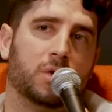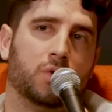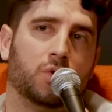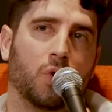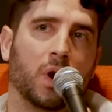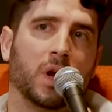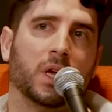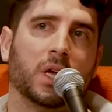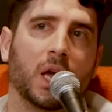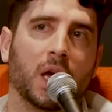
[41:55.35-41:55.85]

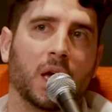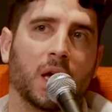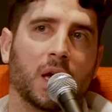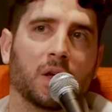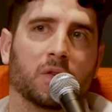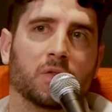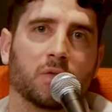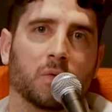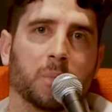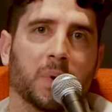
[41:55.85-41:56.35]
drinking
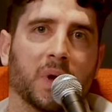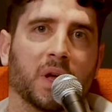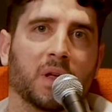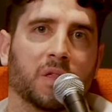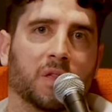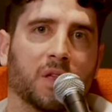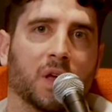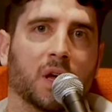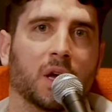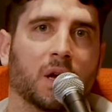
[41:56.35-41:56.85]
is a big
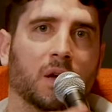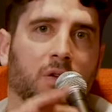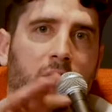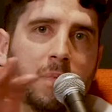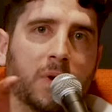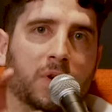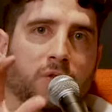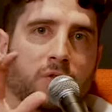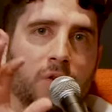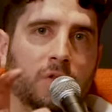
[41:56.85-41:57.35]
thing,
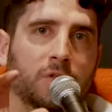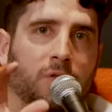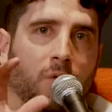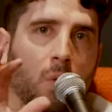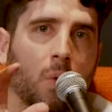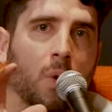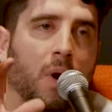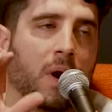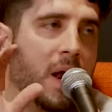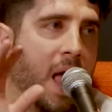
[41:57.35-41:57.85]
especially
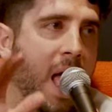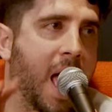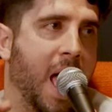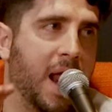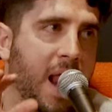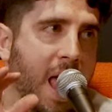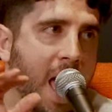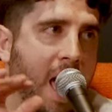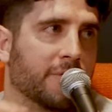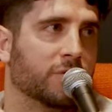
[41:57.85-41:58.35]
for
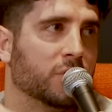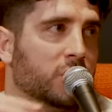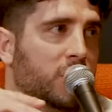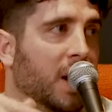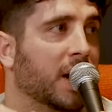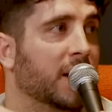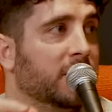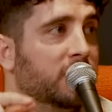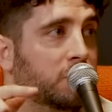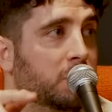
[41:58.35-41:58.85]
an
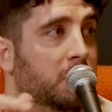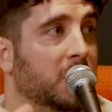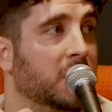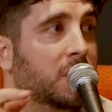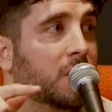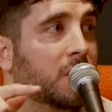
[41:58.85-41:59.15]
advertisement.